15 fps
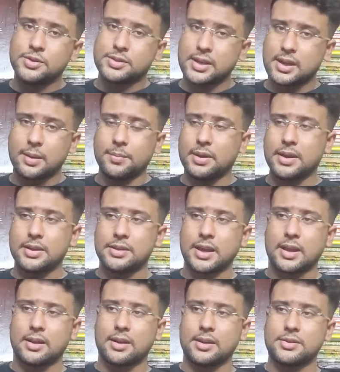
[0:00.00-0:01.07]
there. I mean,
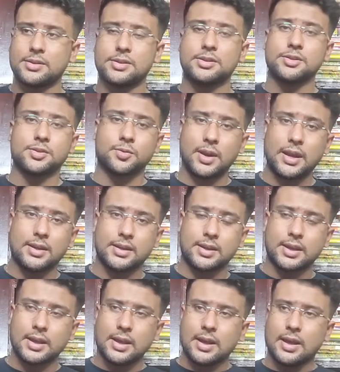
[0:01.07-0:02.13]
it's just great.
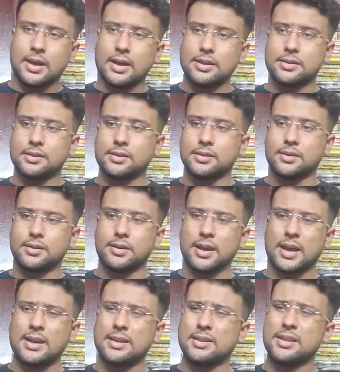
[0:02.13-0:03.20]

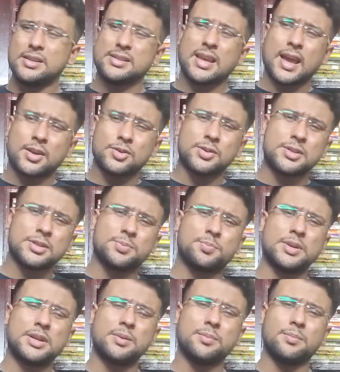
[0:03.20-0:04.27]
And this action is
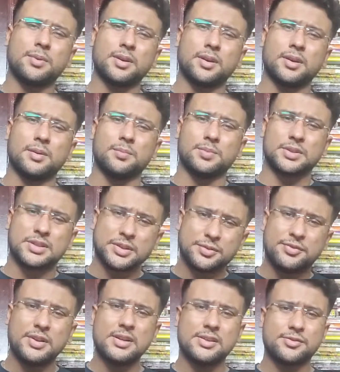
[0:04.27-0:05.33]
pretty
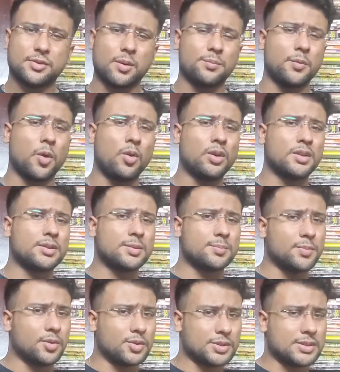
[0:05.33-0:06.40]
different from all other
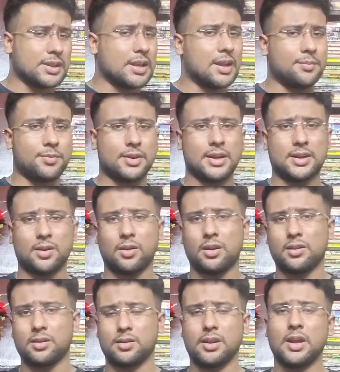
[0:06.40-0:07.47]
books that I've read,
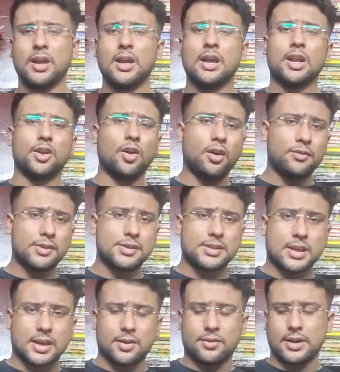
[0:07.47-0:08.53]
all other novels
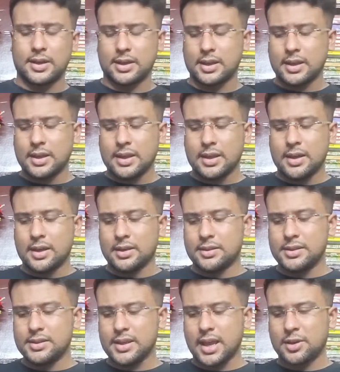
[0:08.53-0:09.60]
that I read.
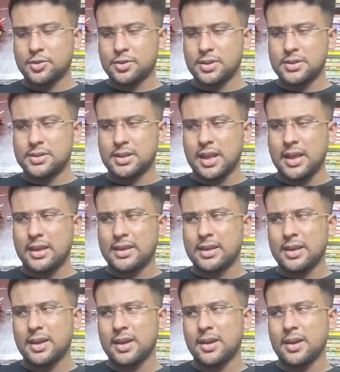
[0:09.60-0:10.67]
This action is like,
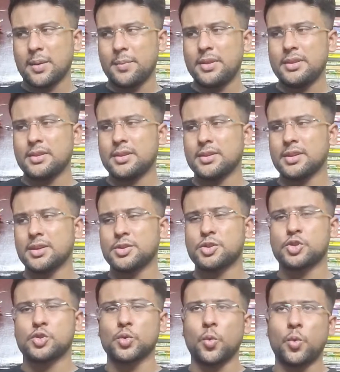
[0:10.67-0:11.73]
I mean, there's a
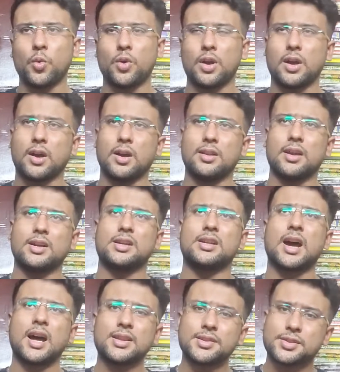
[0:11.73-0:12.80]
sword, a
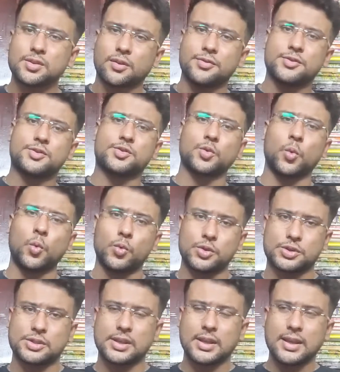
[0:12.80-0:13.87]
dance of
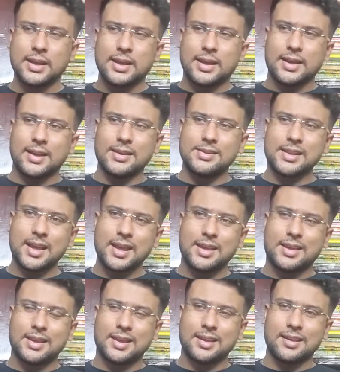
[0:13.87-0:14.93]
swords. It's like